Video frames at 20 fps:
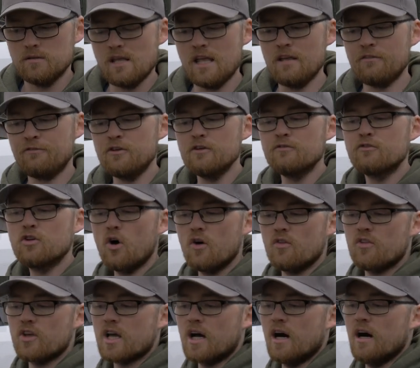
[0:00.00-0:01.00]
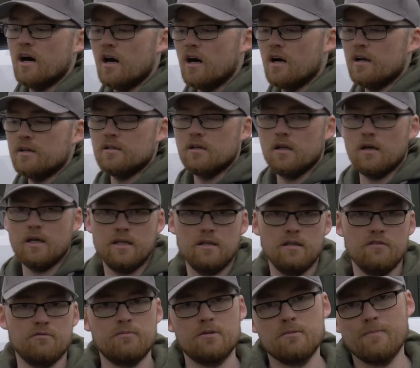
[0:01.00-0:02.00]
if you've got the car and like
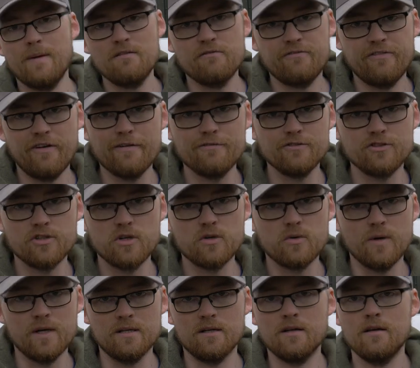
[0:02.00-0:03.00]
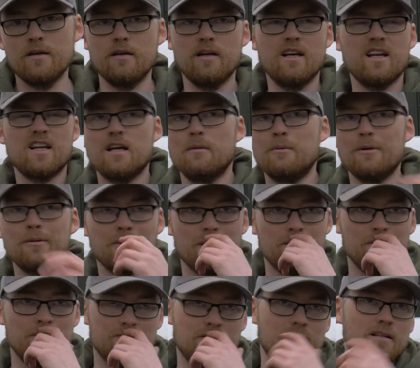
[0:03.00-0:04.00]
you've spent 500 quid, I know a couple of
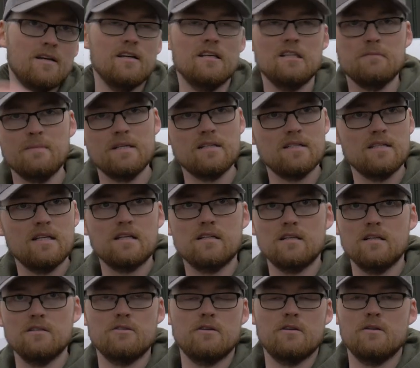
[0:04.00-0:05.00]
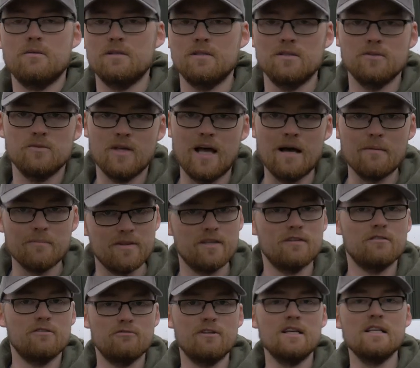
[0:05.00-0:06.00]
people have said, oh, you spent 600 quid and all that, but
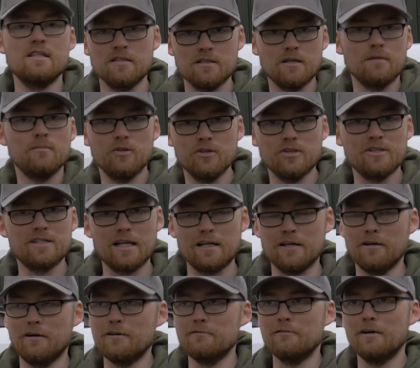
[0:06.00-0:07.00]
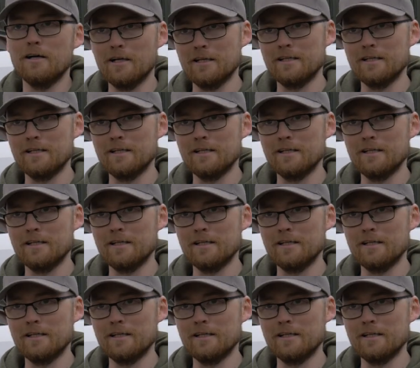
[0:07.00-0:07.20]
there are reasons I'm on a deadline, right?